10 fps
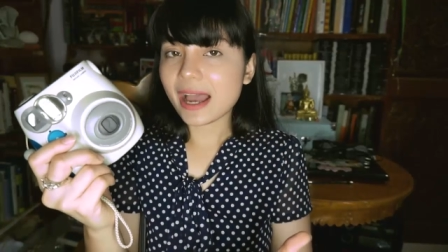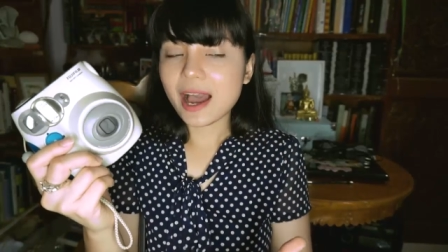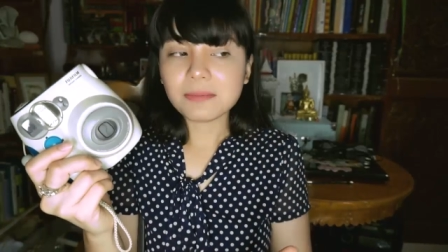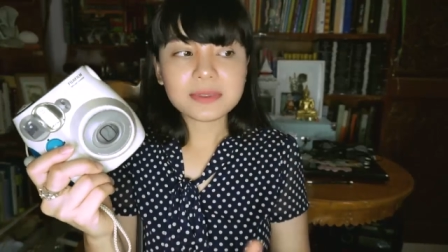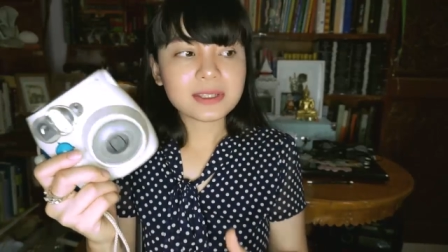
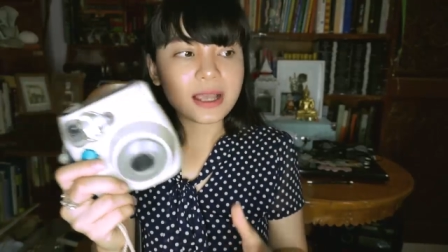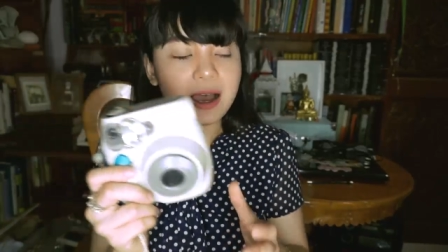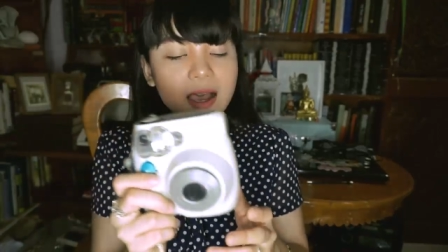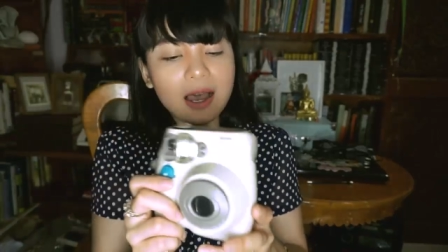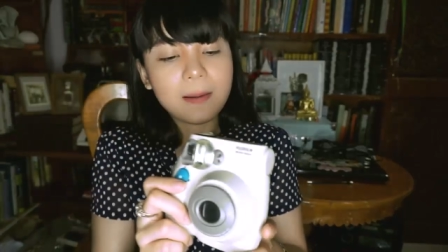cams,
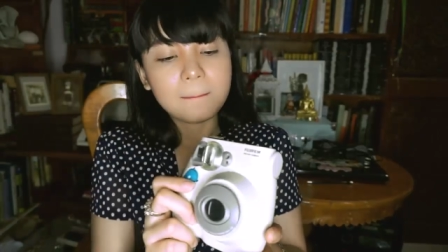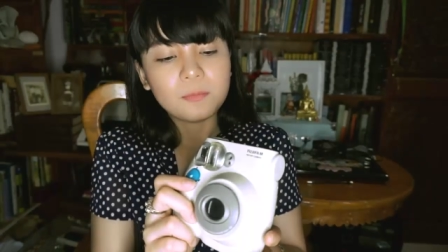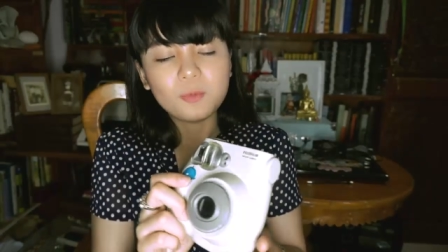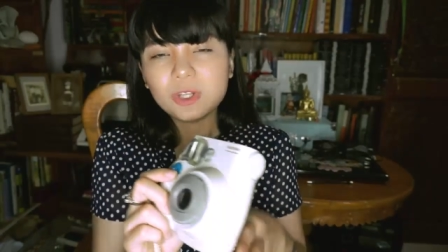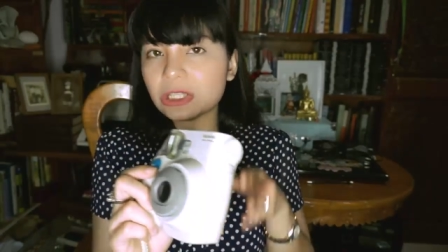
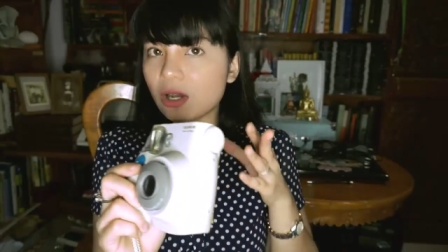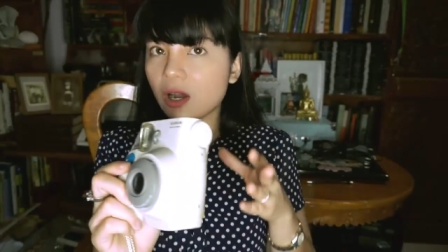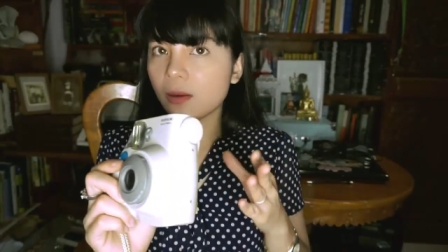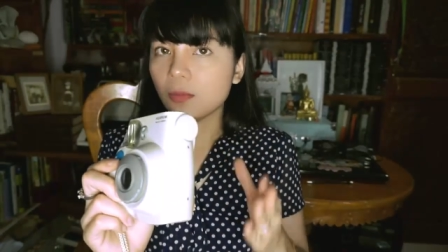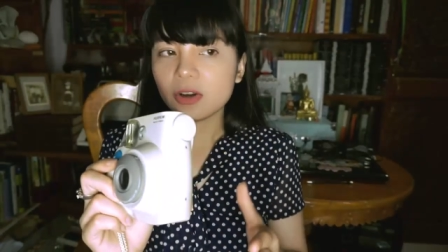which
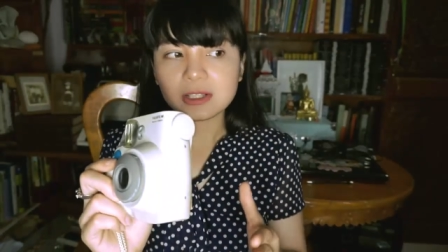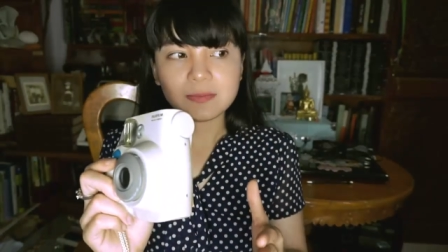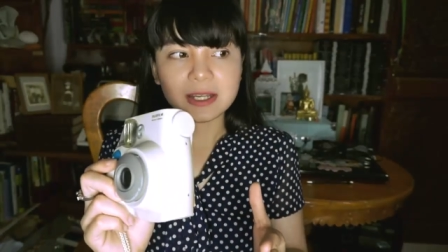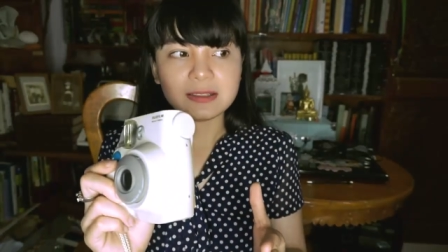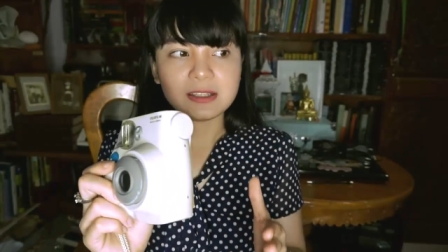are more
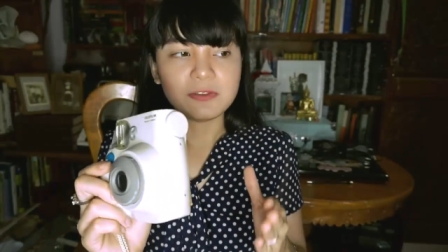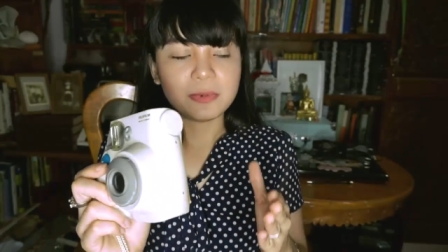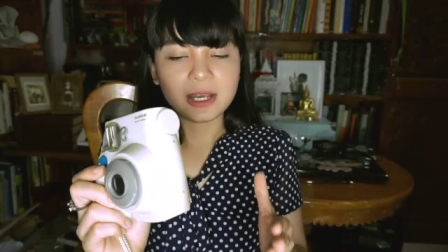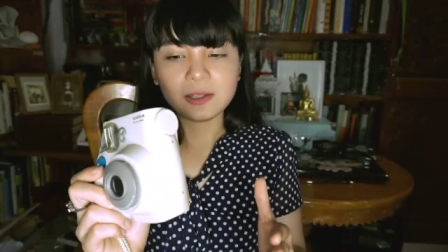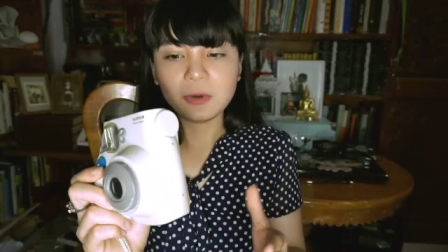expensive
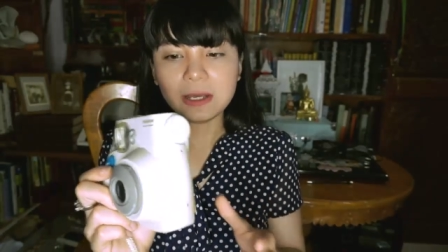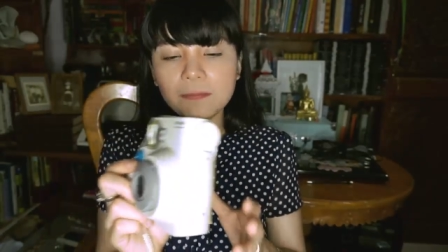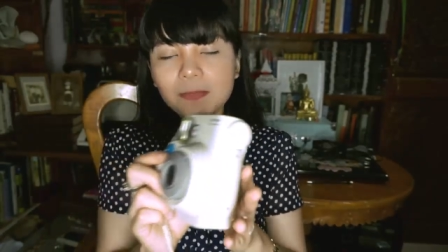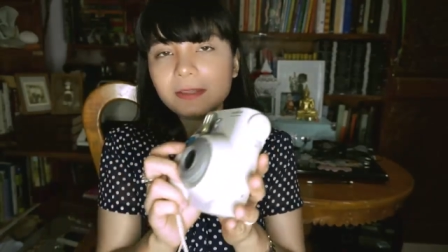by the way.